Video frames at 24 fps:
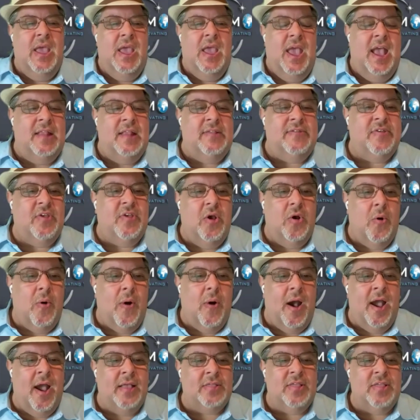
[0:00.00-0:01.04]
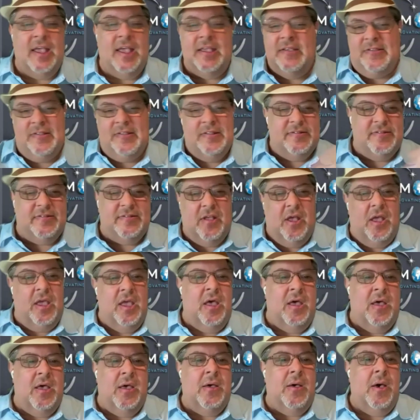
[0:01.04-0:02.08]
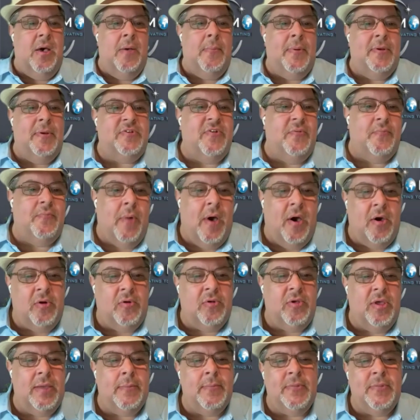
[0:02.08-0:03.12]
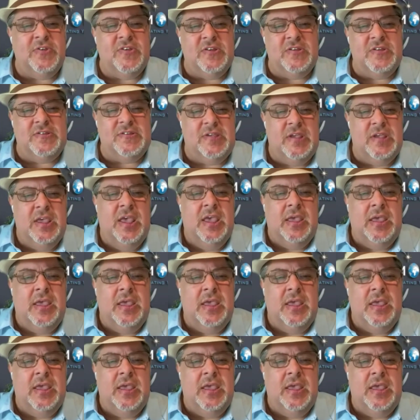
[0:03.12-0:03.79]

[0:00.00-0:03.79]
And so I licensed uh, a bunch of model images.